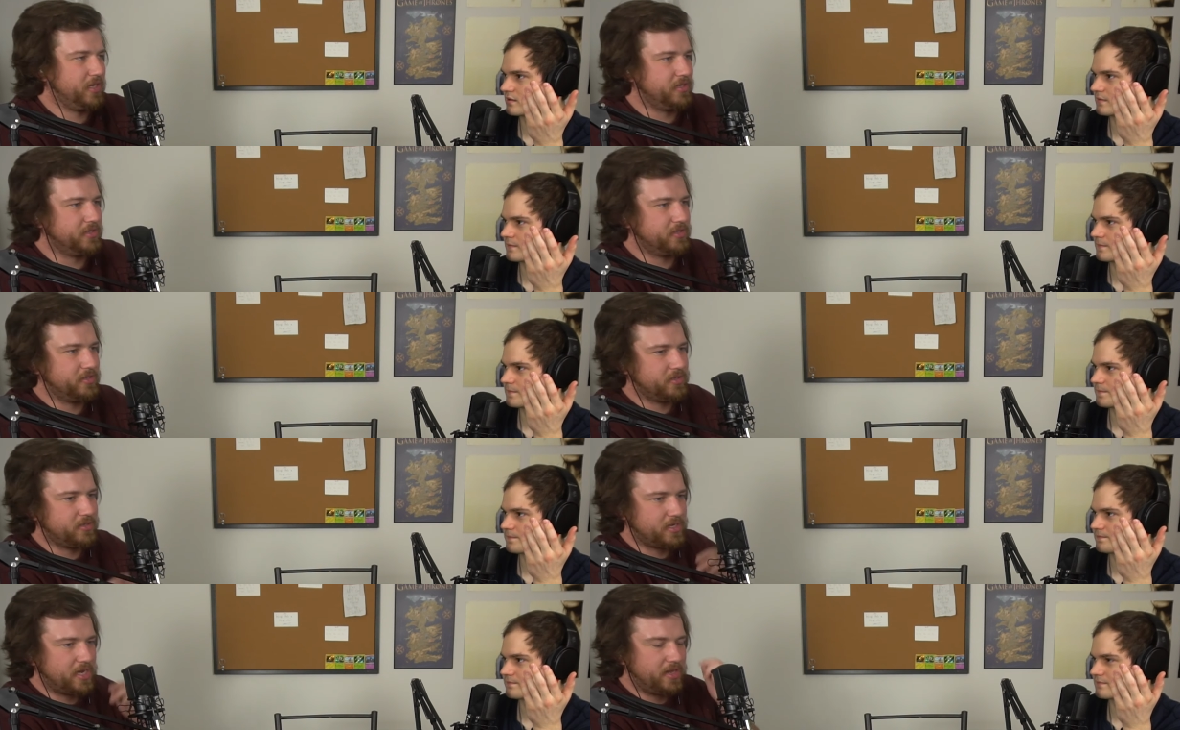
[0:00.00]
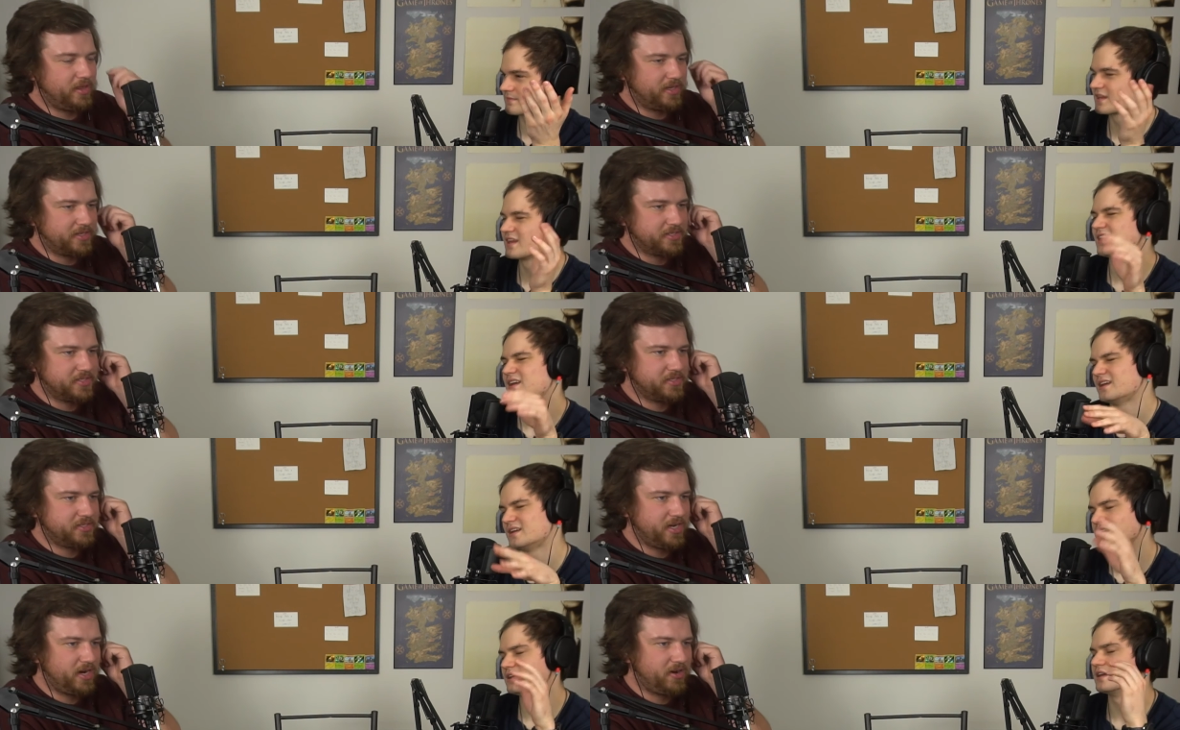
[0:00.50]
Speaker 1: like kind of like
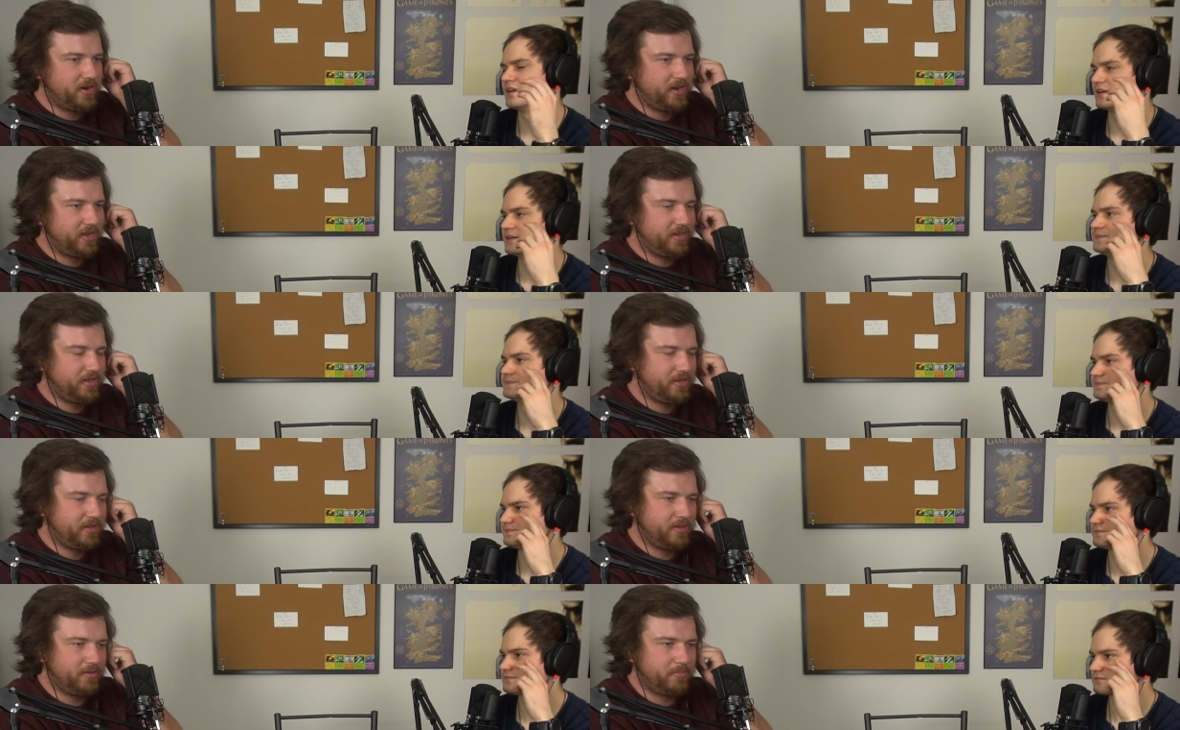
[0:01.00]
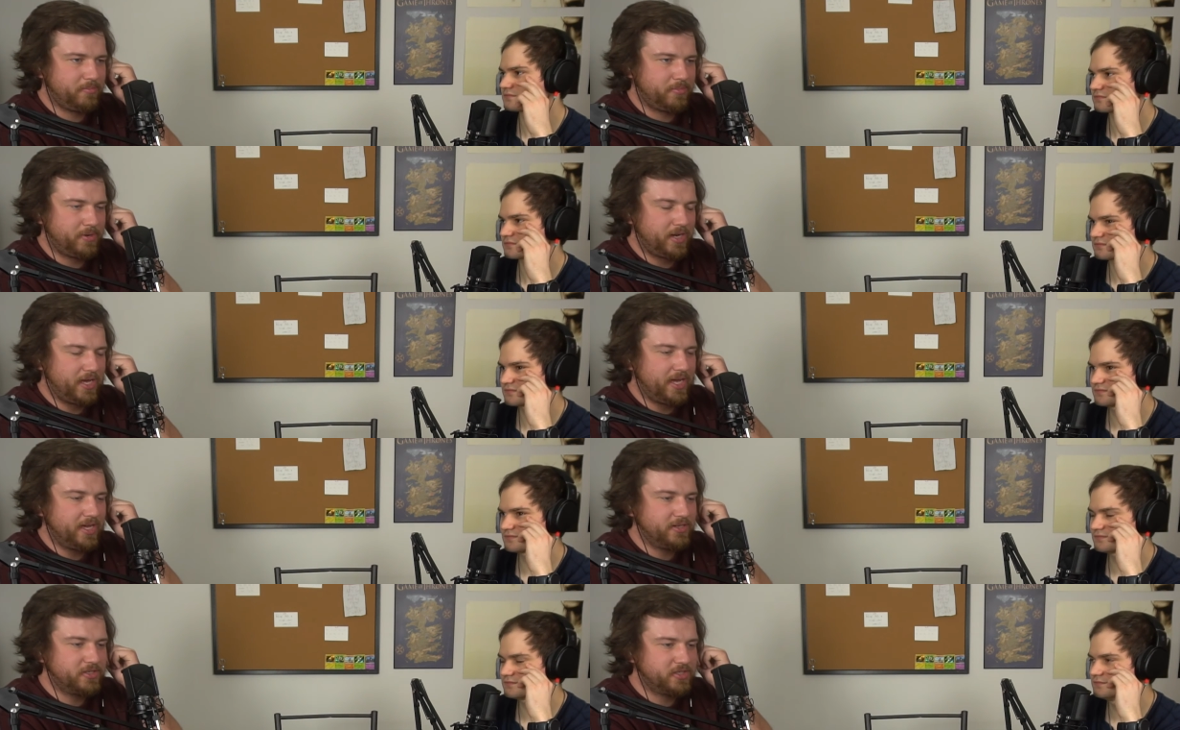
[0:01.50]
staring. Yeah. But
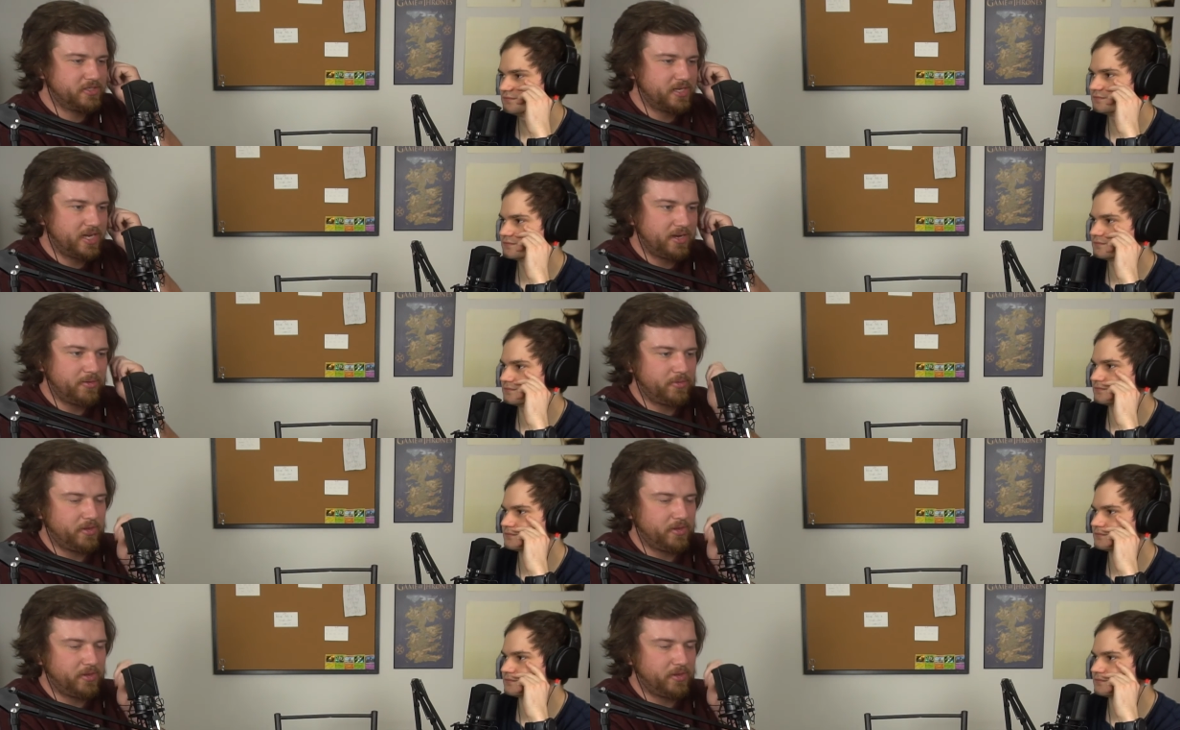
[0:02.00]
I just I